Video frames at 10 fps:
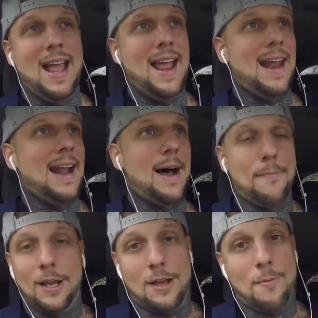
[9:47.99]
And I'm
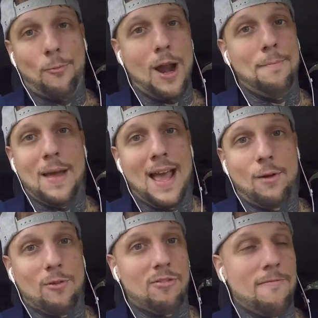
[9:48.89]
going to come right back
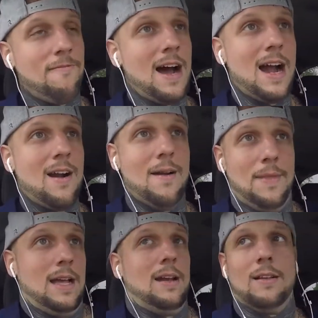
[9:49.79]
with some fire. I'm
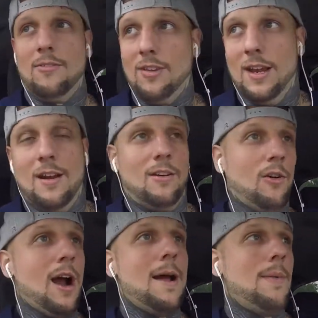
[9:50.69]
not going to sit here and
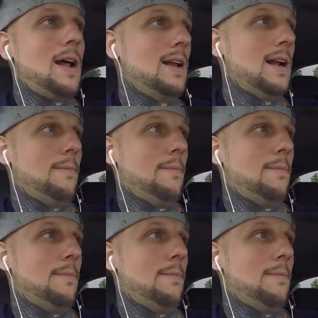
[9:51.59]
cry about it.